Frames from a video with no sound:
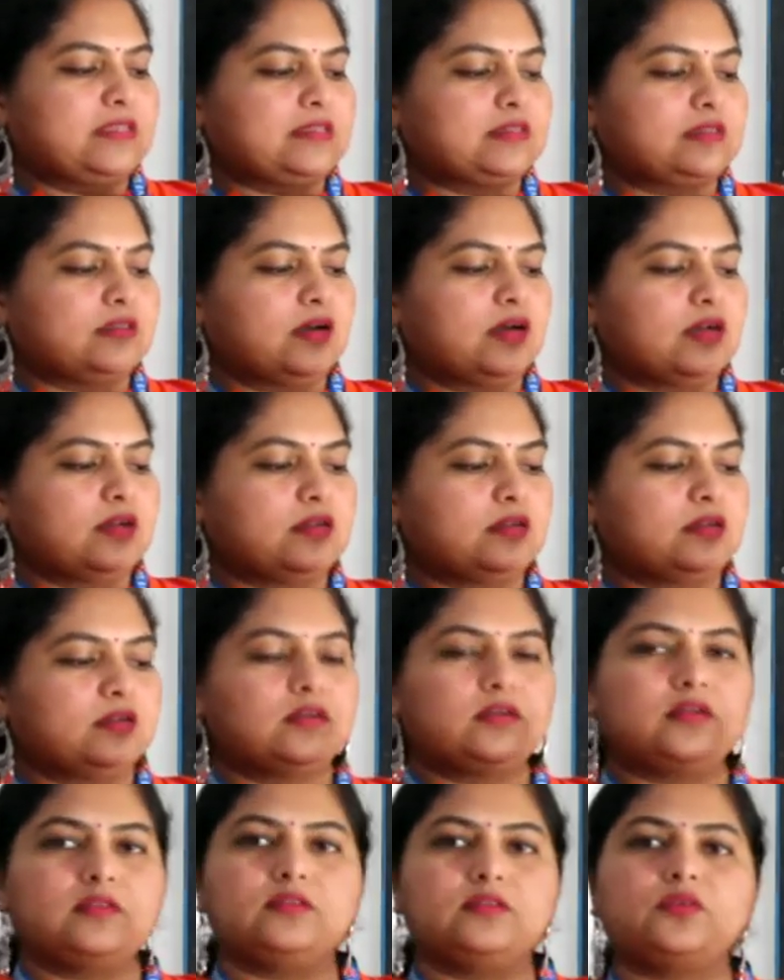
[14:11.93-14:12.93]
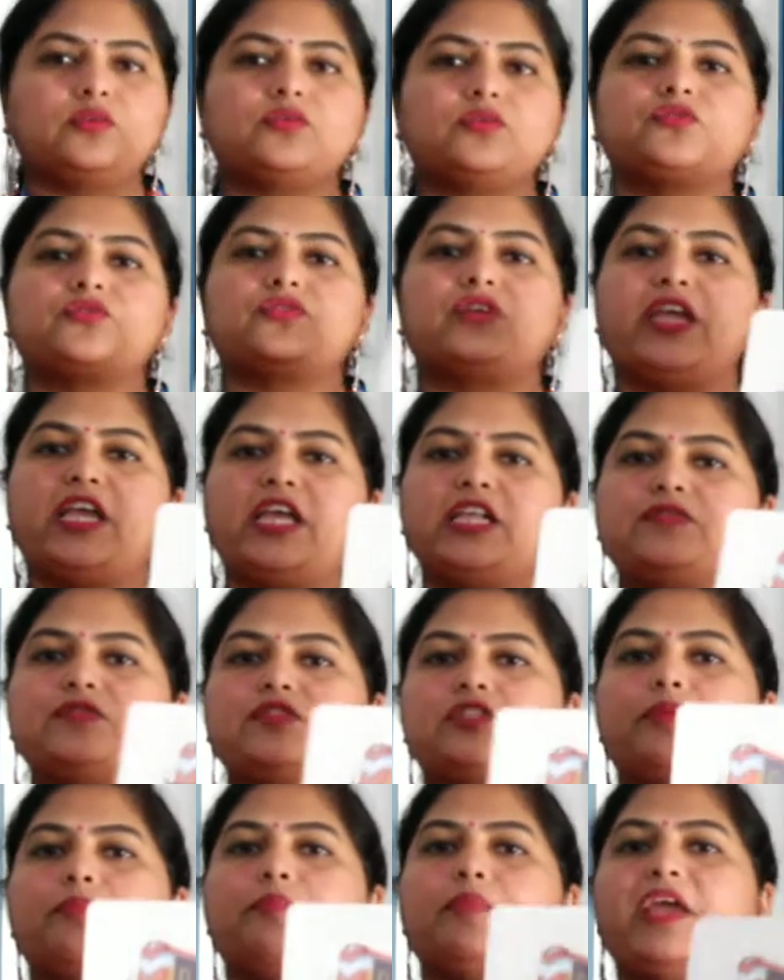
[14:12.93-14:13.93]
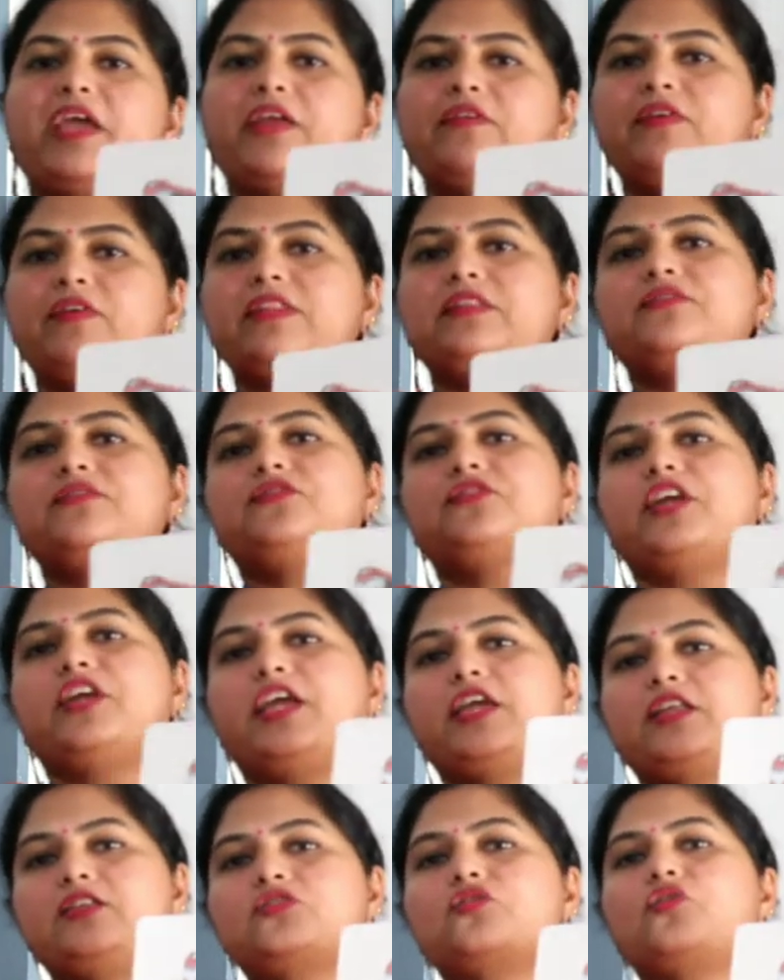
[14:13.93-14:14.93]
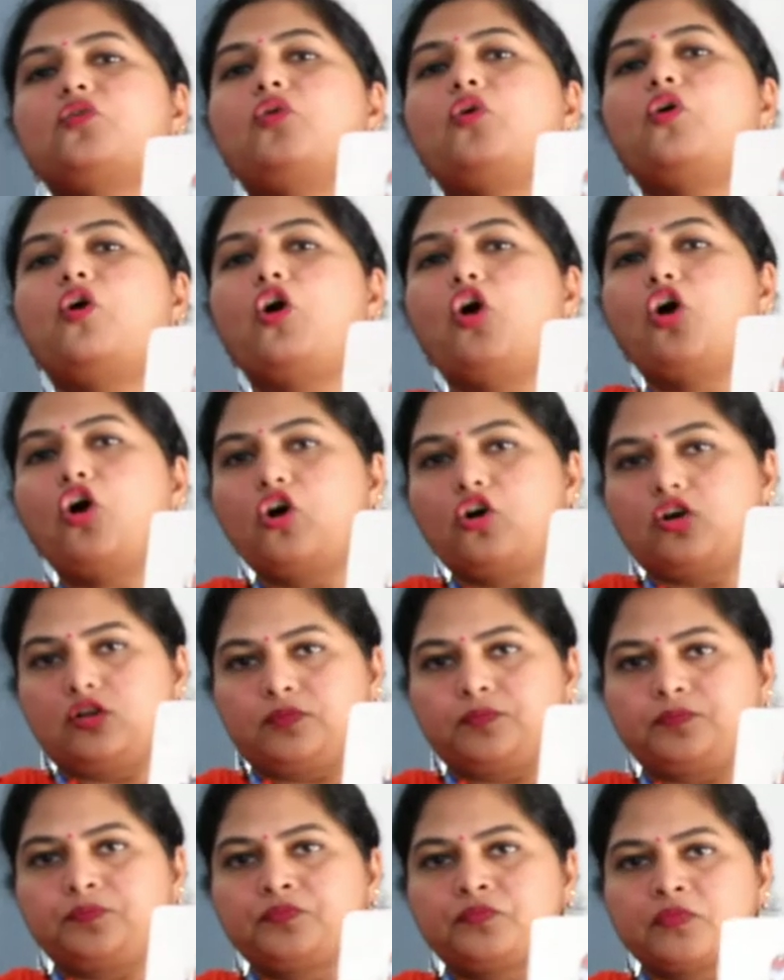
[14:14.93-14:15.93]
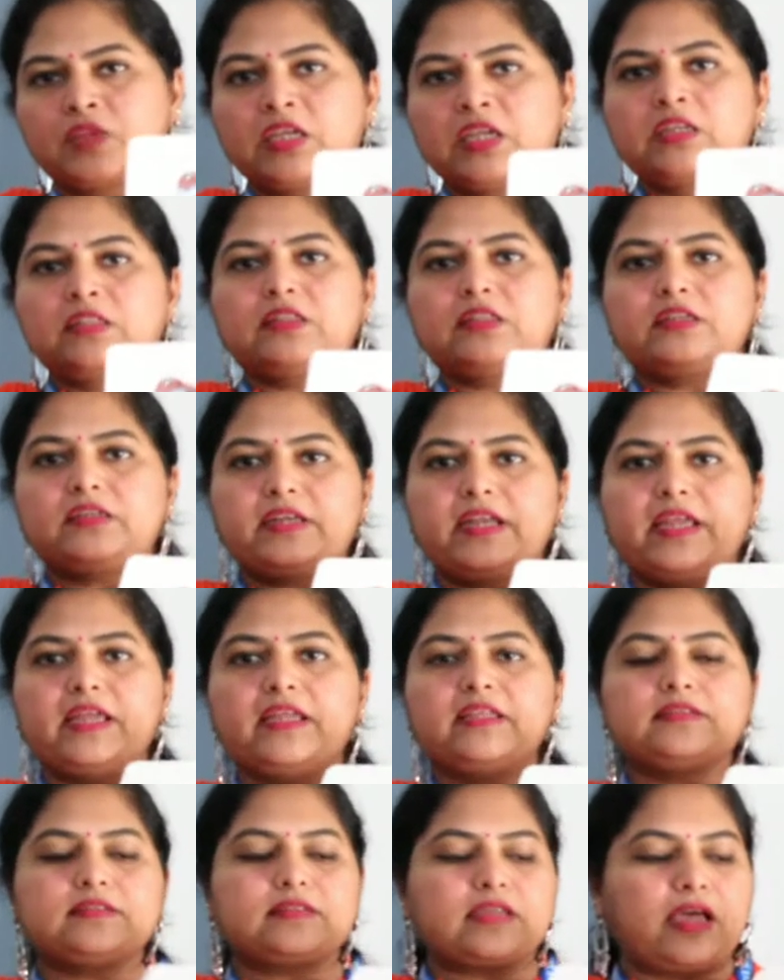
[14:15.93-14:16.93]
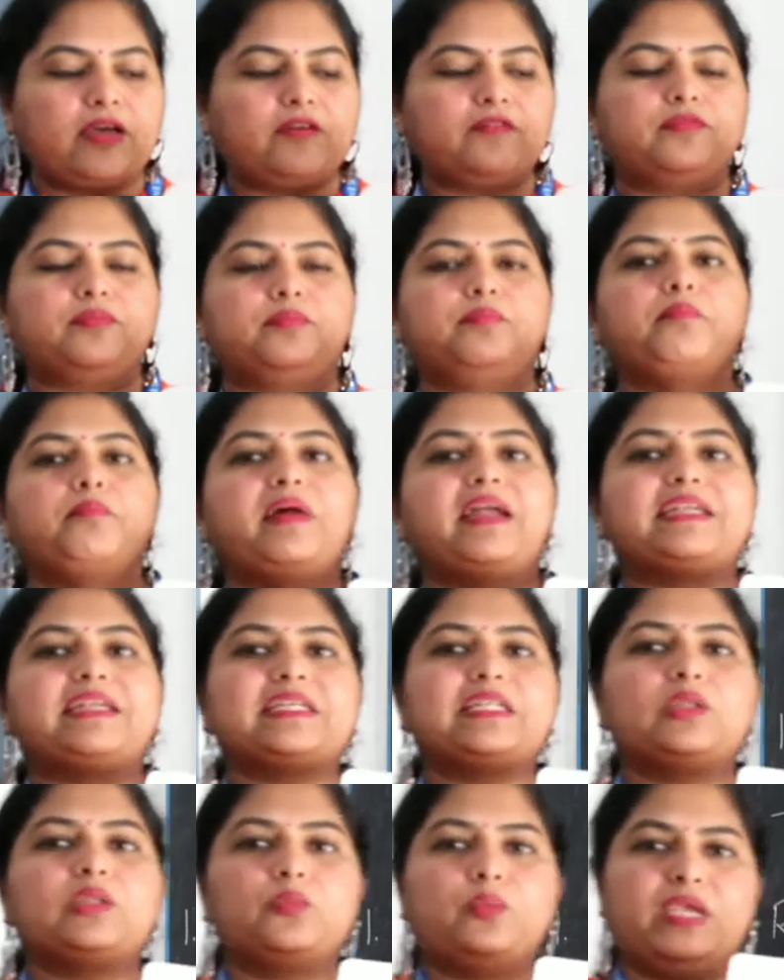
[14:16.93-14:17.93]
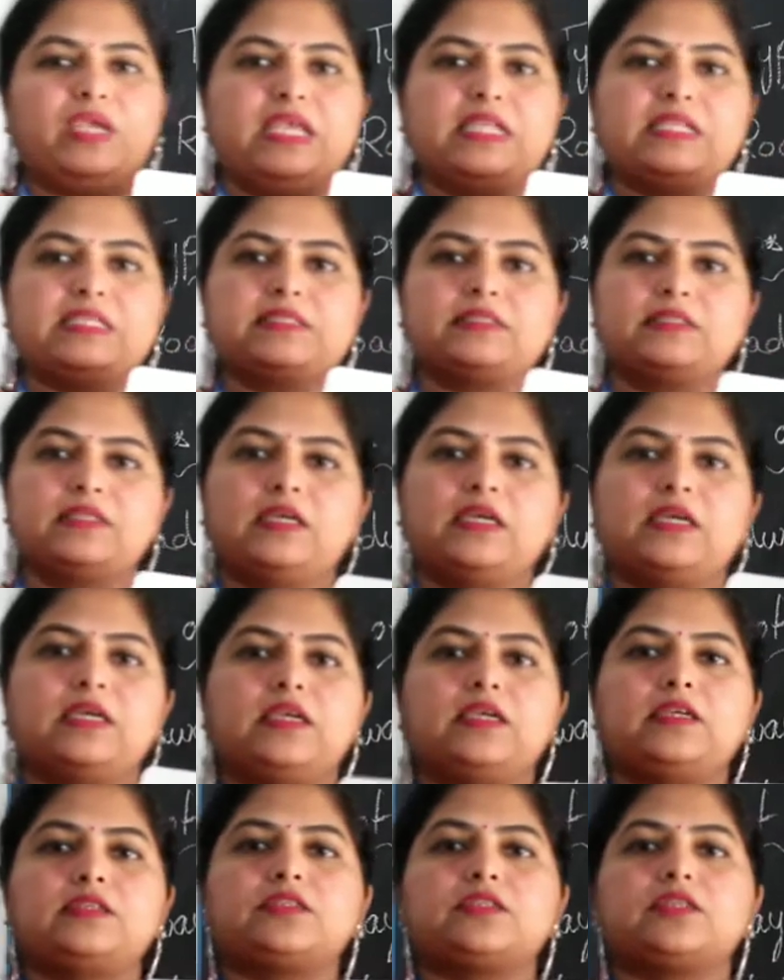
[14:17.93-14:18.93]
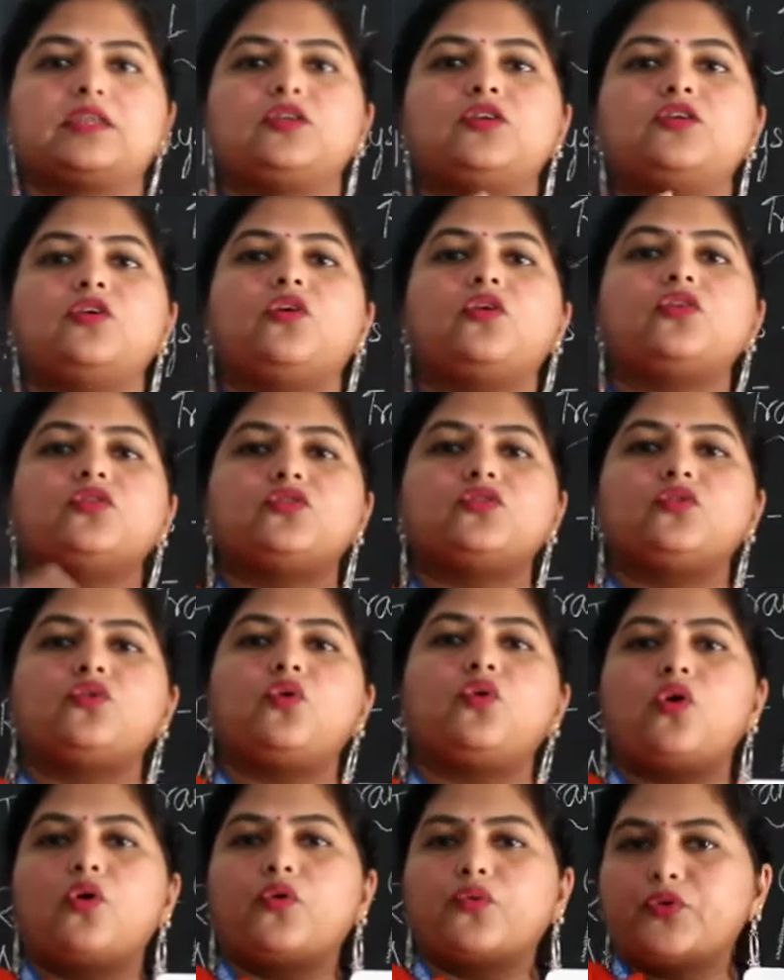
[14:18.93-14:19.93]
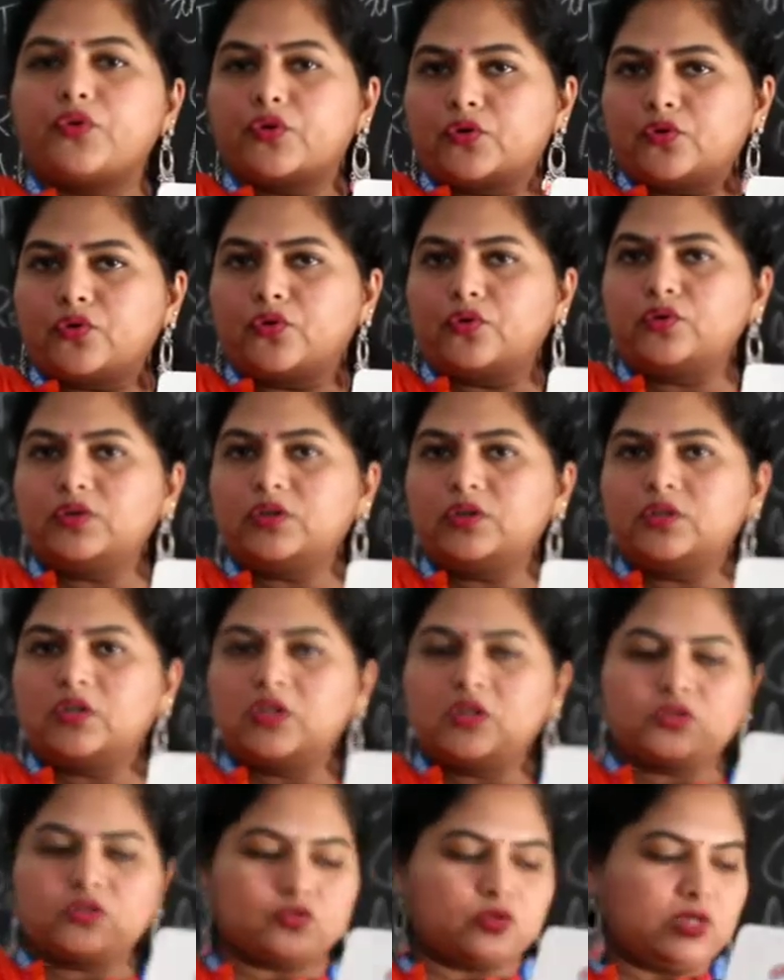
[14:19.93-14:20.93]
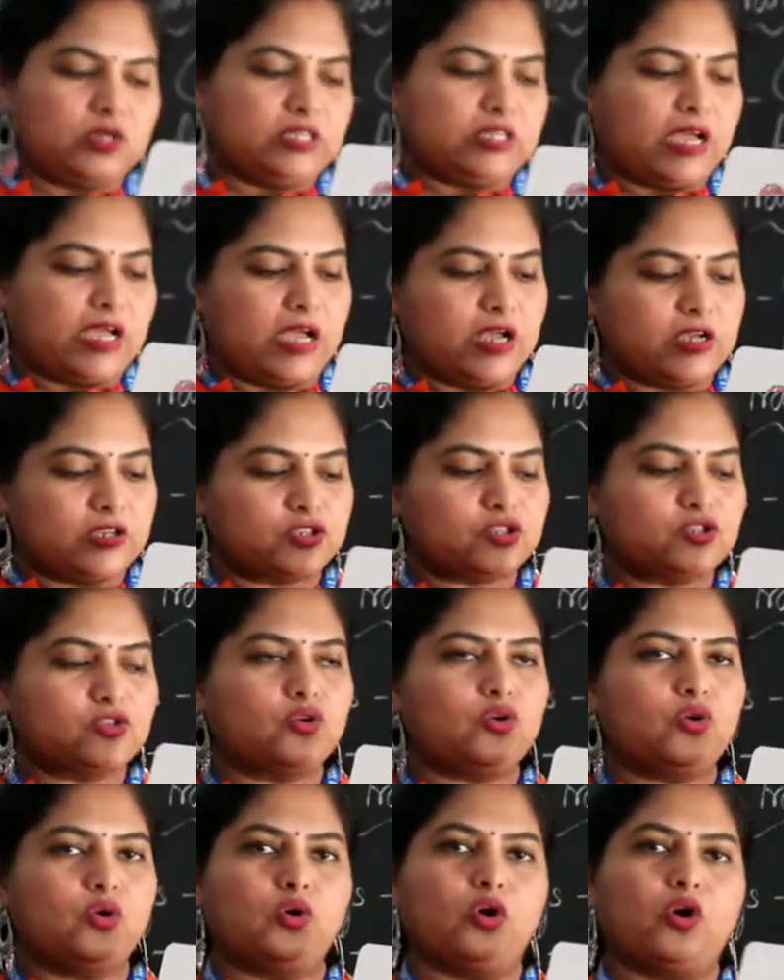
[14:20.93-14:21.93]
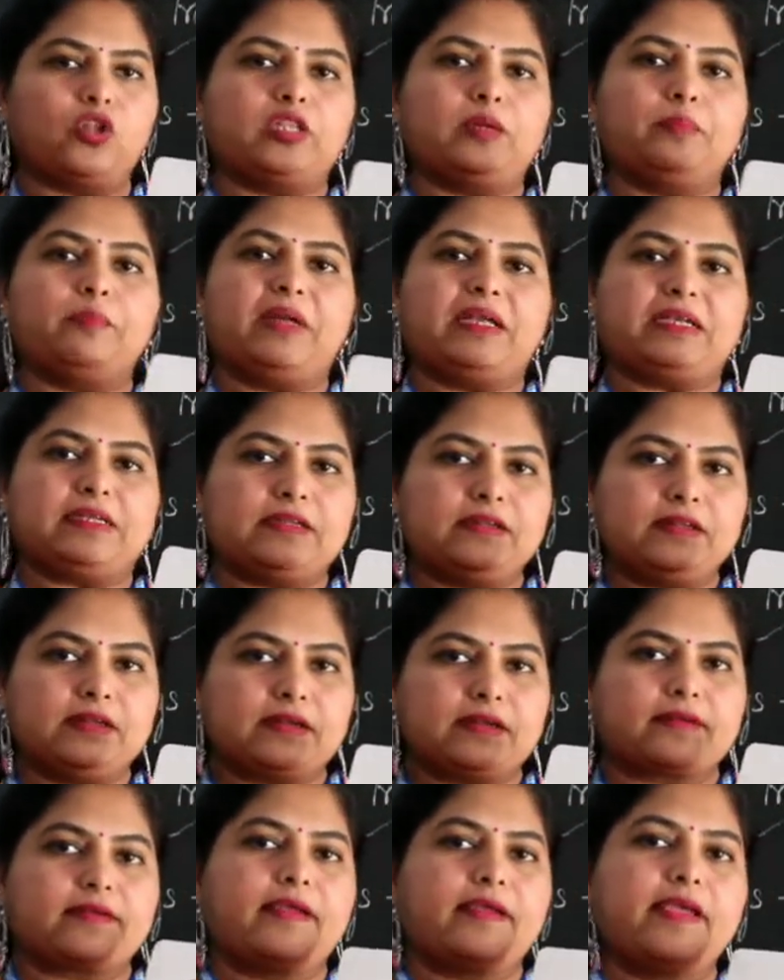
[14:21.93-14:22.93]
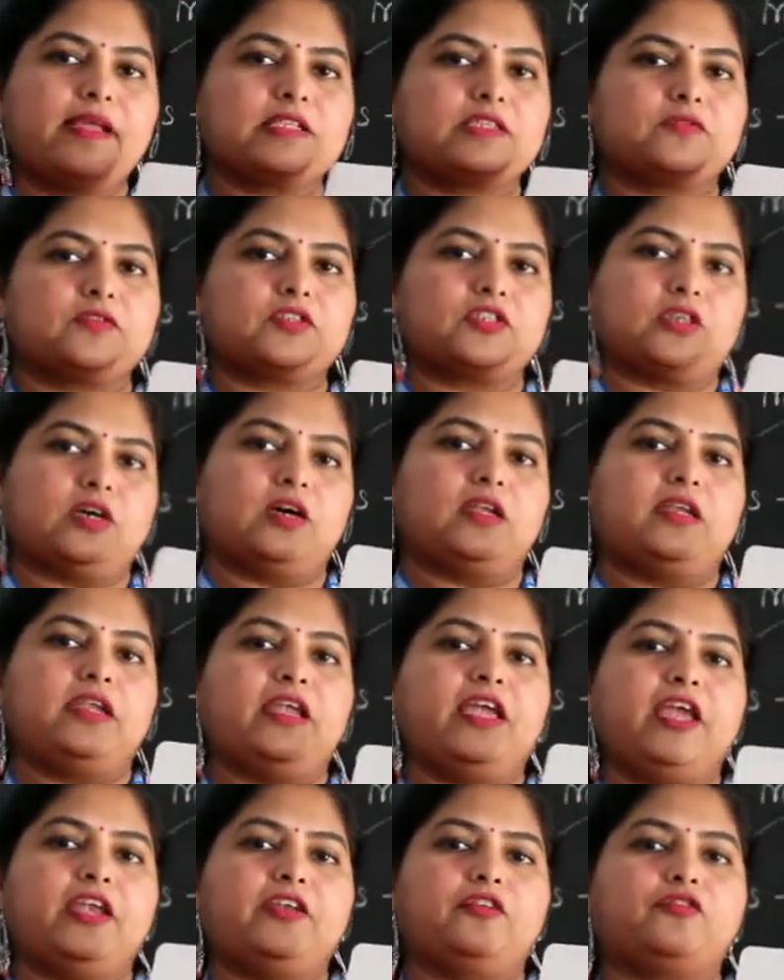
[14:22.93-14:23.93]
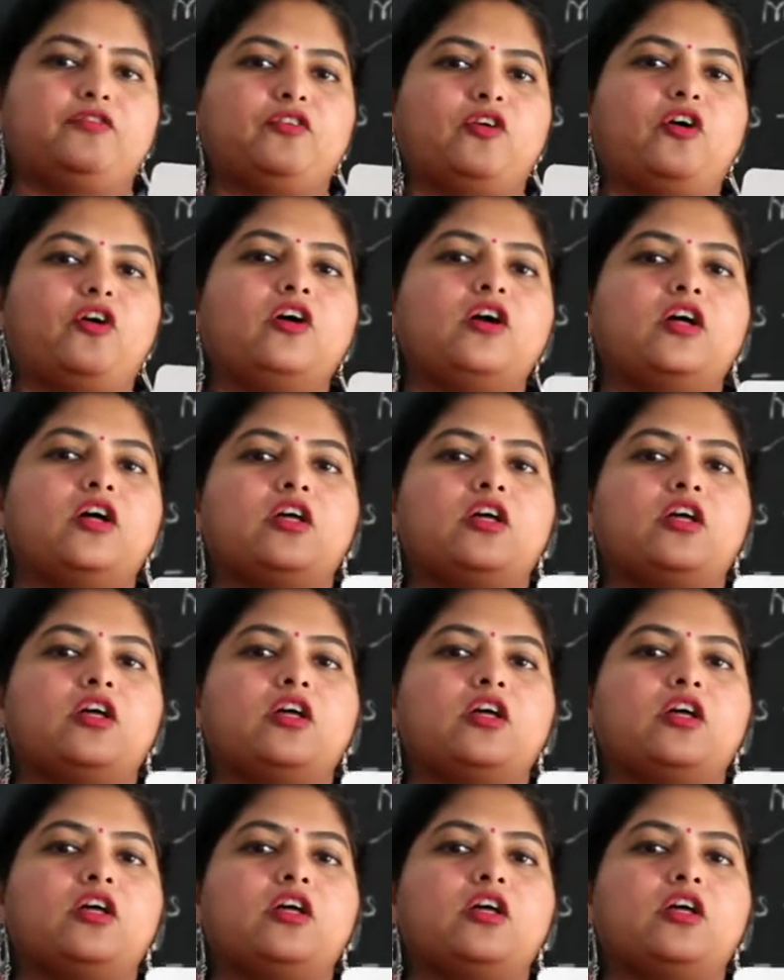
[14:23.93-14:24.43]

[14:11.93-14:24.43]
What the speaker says: are those rails which are made where the trains go on. The trains have metal wheels, it cannot go on the road. So it has to go on the metal rails which are laid for